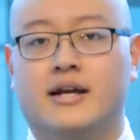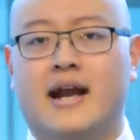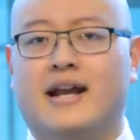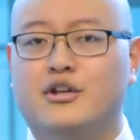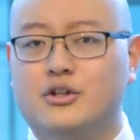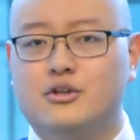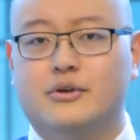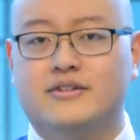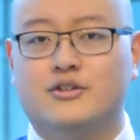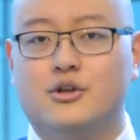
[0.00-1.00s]
And you can do
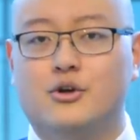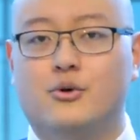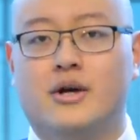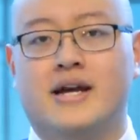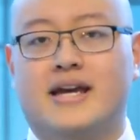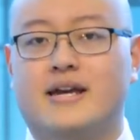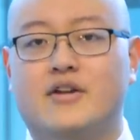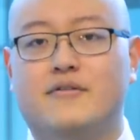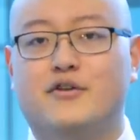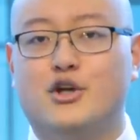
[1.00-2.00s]
it too,
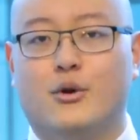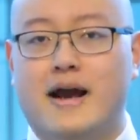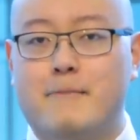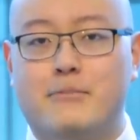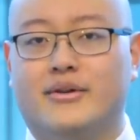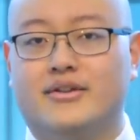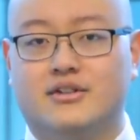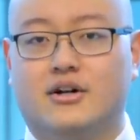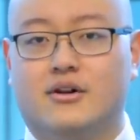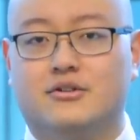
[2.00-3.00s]
even if you don't have billions
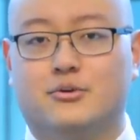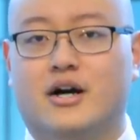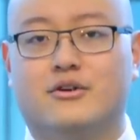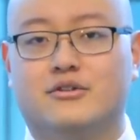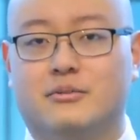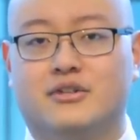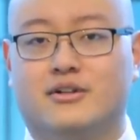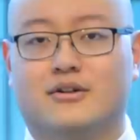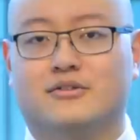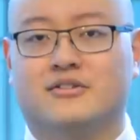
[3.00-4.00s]
of dollars or hundreds of millions of dollars to